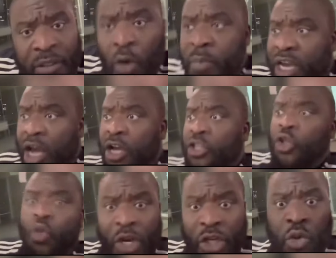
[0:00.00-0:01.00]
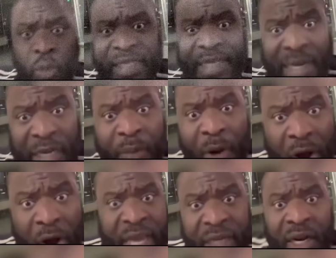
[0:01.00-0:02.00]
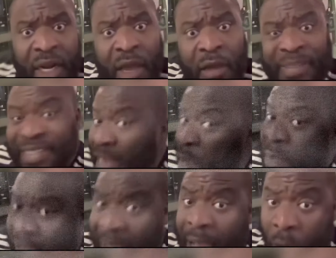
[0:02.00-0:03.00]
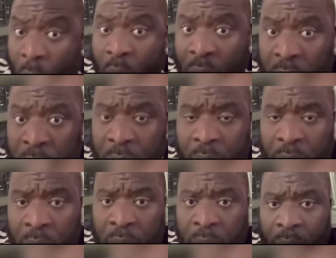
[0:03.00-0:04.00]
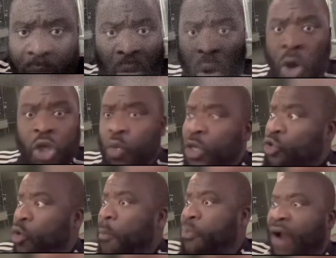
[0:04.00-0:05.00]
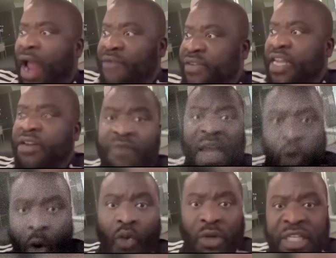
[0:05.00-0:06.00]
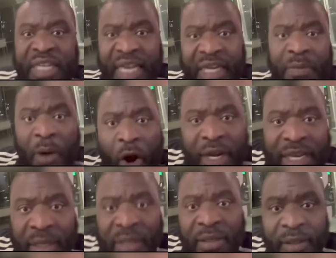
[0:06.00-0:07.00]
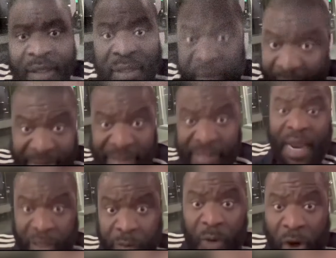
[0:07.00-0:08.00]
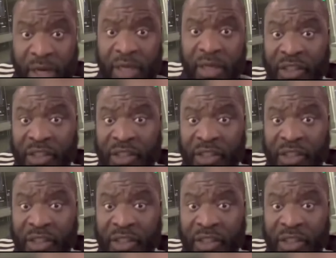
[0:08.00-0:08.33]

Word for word: So because you went to a Diddy party at a club somehow, or you went to a private invite only Diddy party, not a sex party,